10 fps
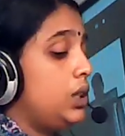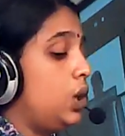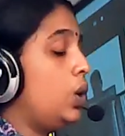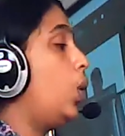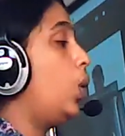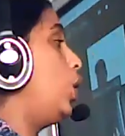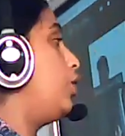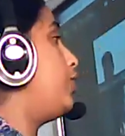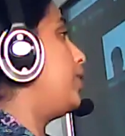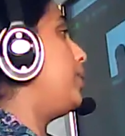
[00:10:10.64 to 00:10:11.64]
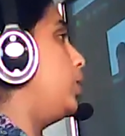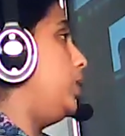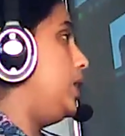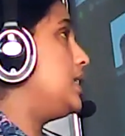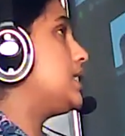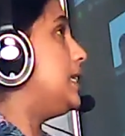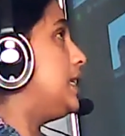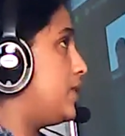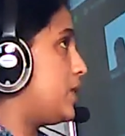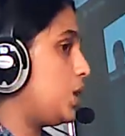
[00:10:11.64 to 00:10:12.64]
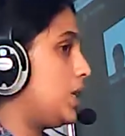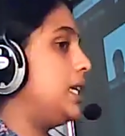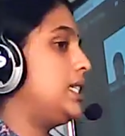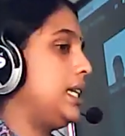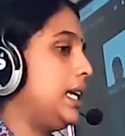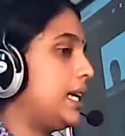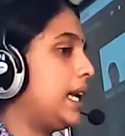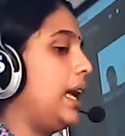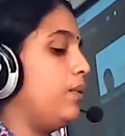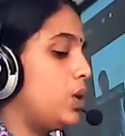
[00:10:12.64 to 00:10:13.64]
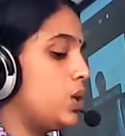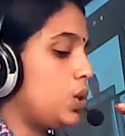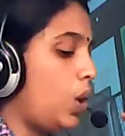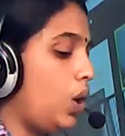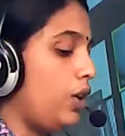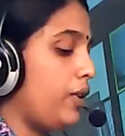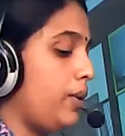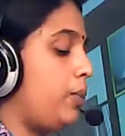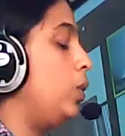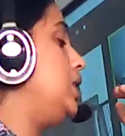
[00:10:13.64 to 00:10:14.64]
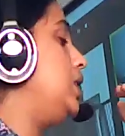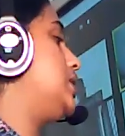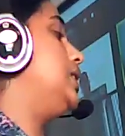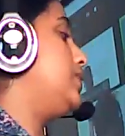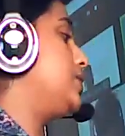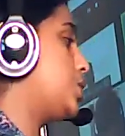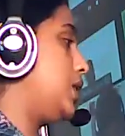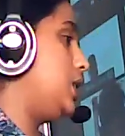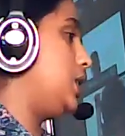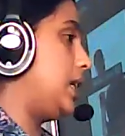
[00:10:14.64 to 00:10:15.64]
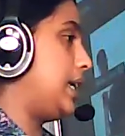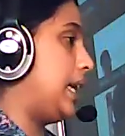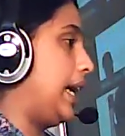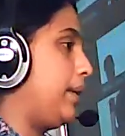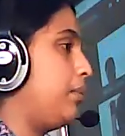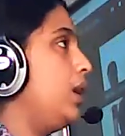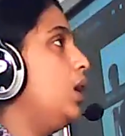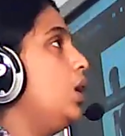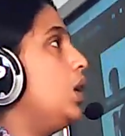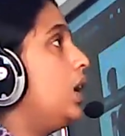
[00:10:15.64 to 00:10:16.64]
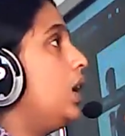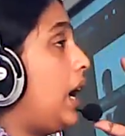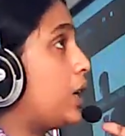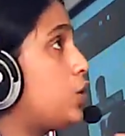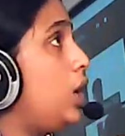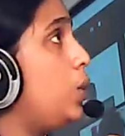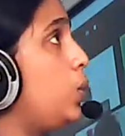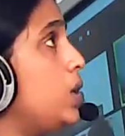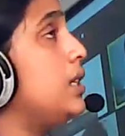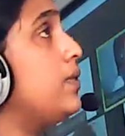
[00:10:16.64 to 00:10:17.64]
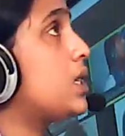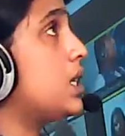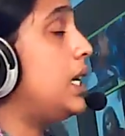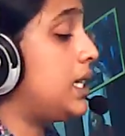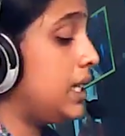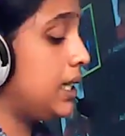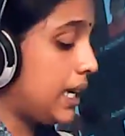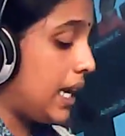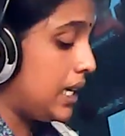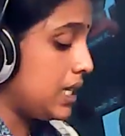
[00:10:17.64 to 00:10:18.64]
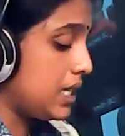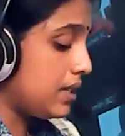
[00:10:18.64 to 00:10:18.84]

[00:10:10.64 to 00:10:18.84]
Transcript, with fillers: the role of a police in investigating a crime. What is the role of a police in investigating a crime? Actually, who is investigating the case?